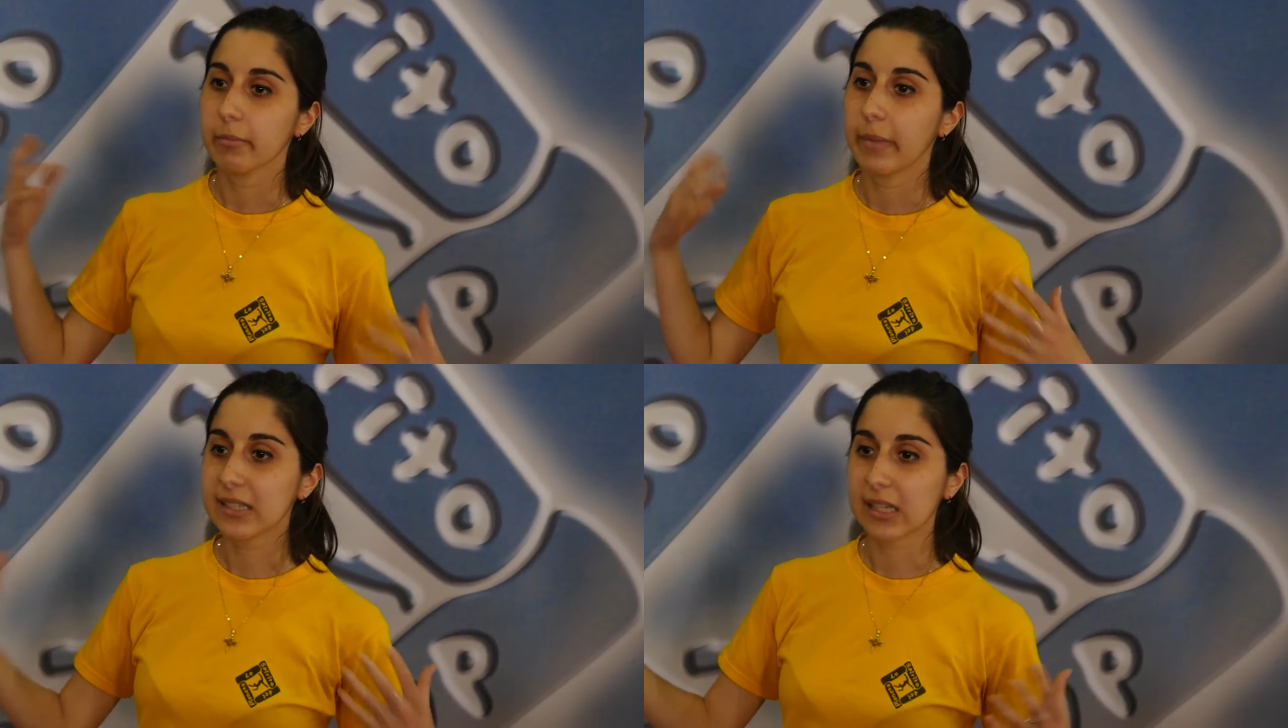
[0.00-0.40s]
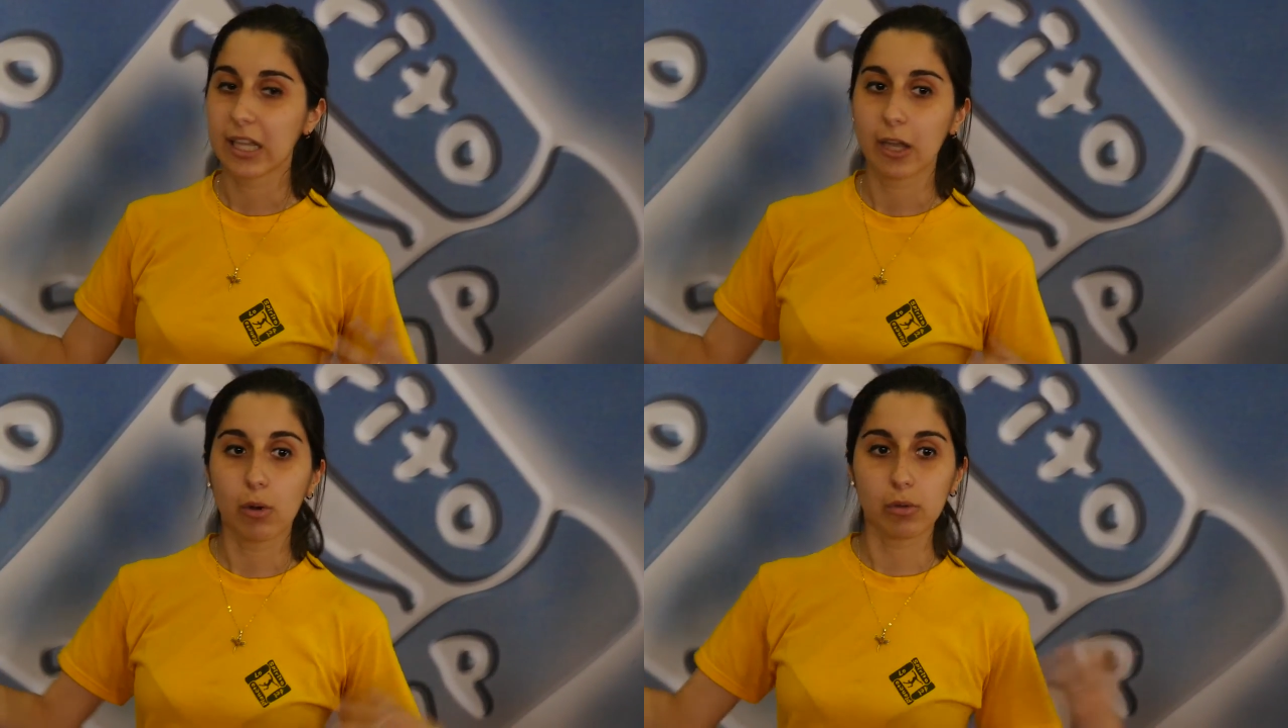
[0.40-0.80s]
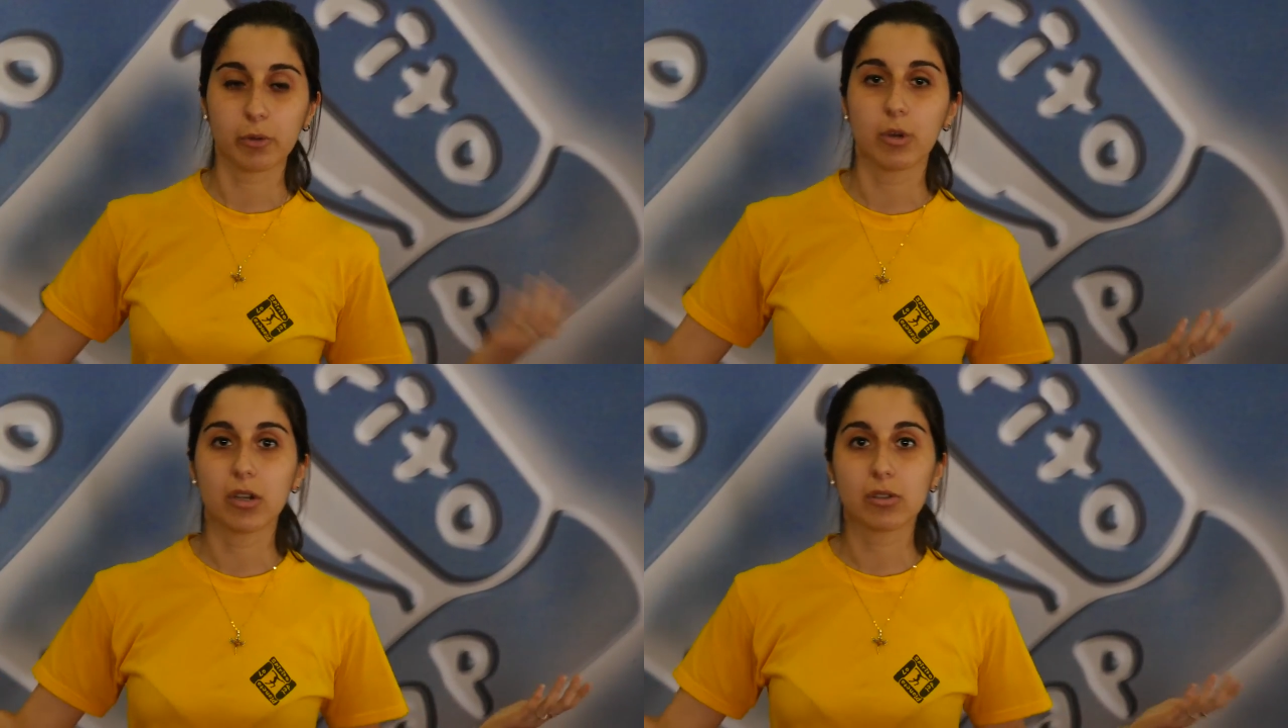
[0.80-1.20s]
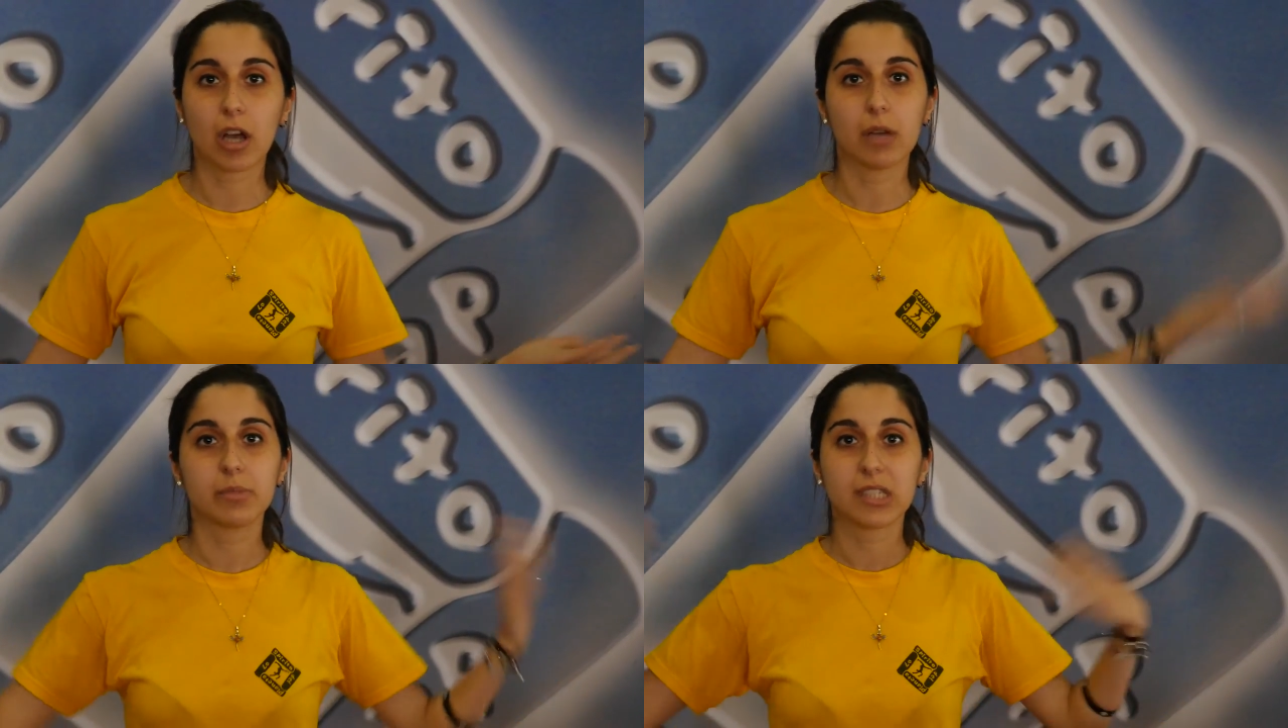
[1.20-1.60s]
basically all the world
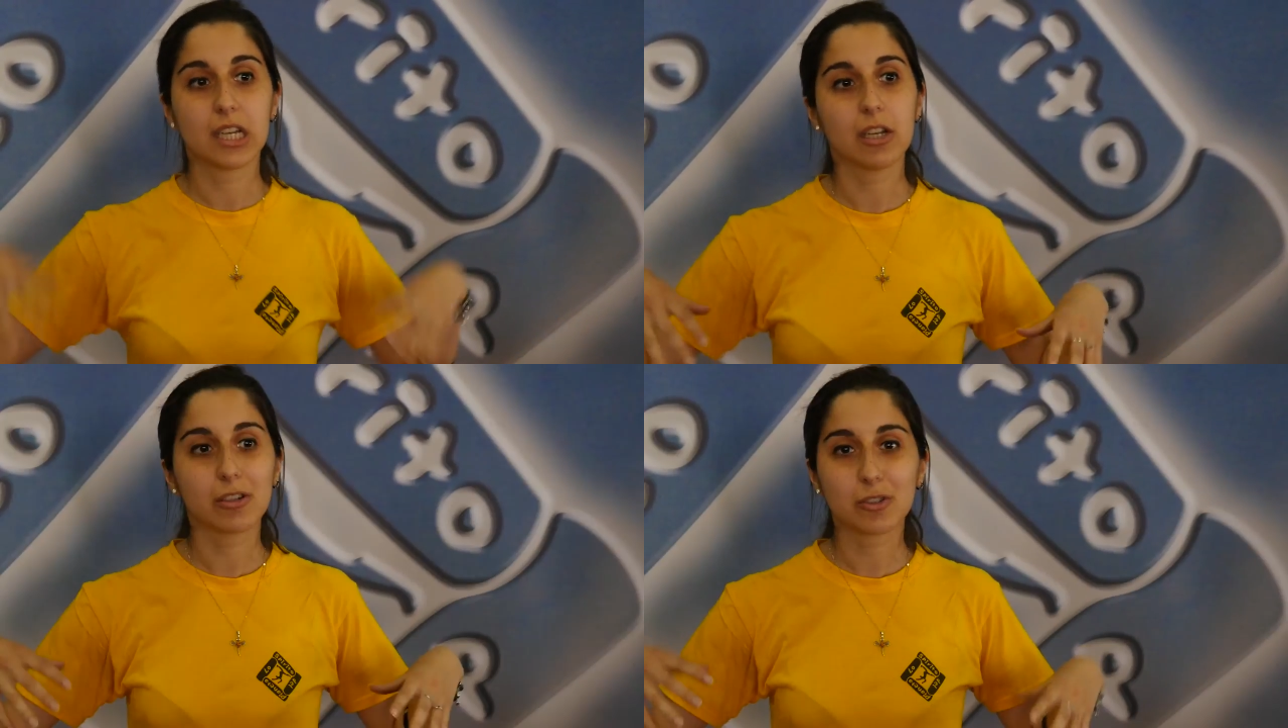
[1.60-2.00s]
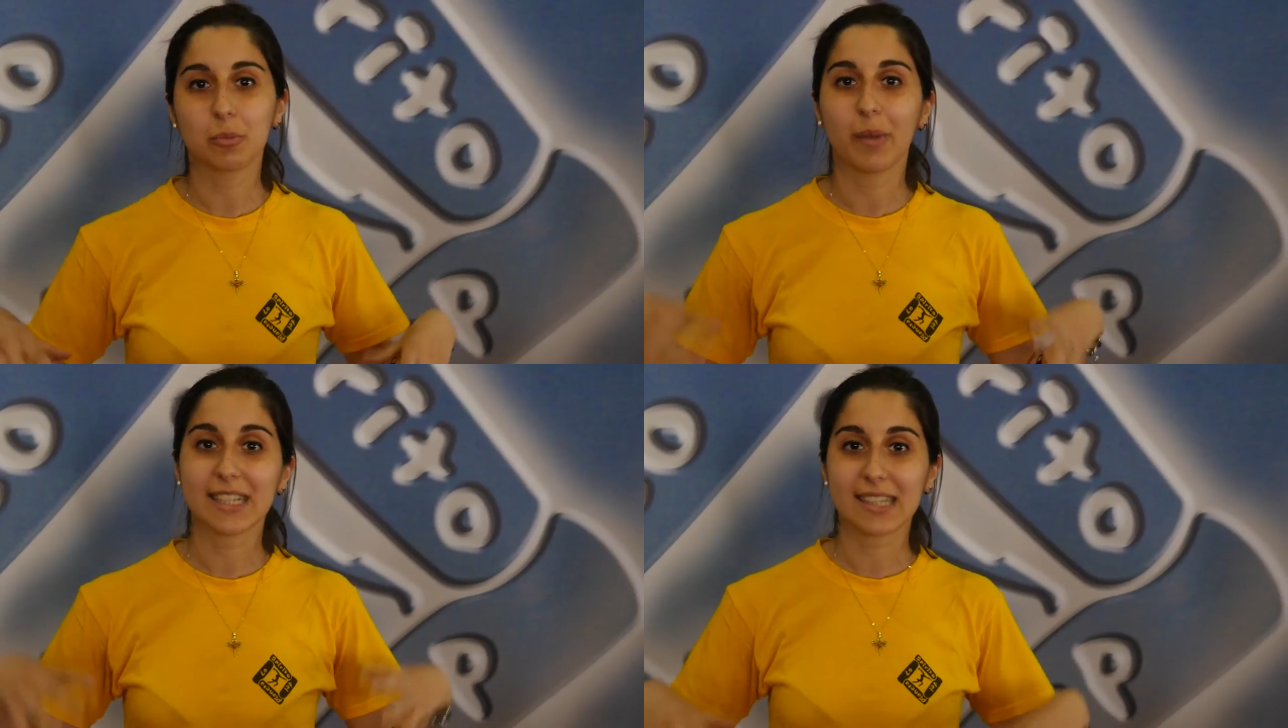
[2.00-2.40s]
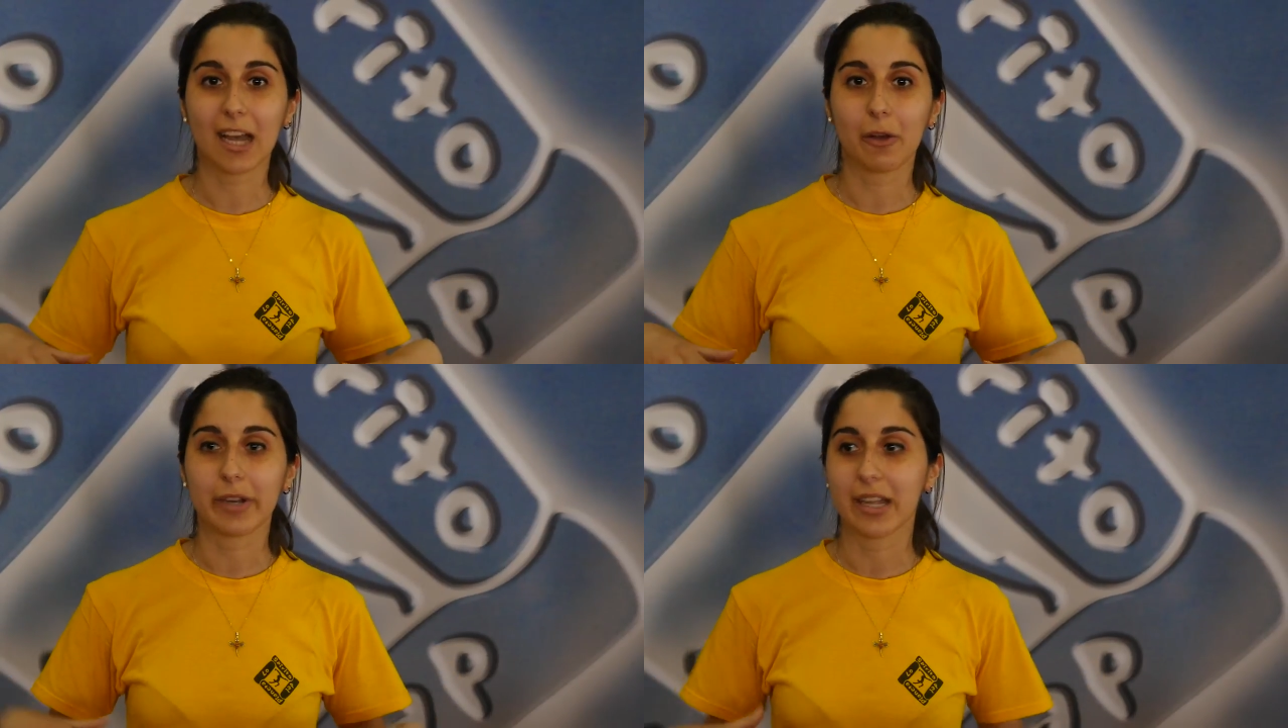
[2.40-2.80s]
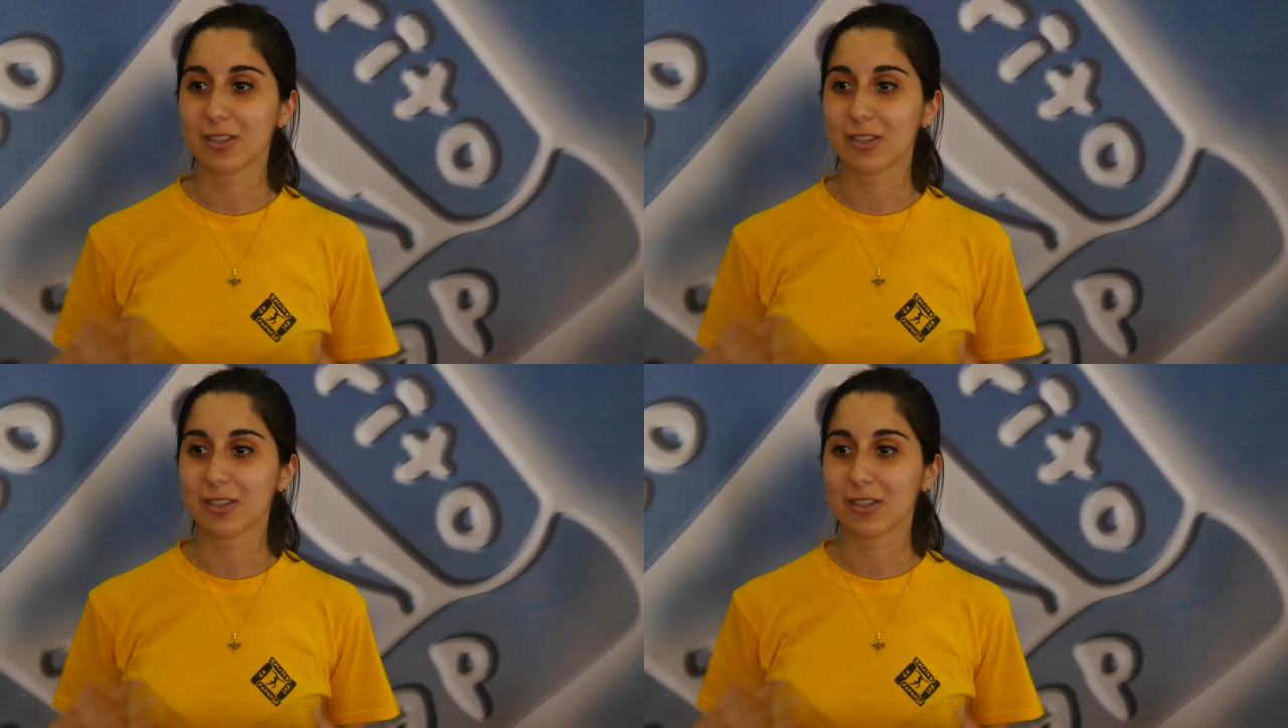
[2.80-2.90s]
comes here to my town.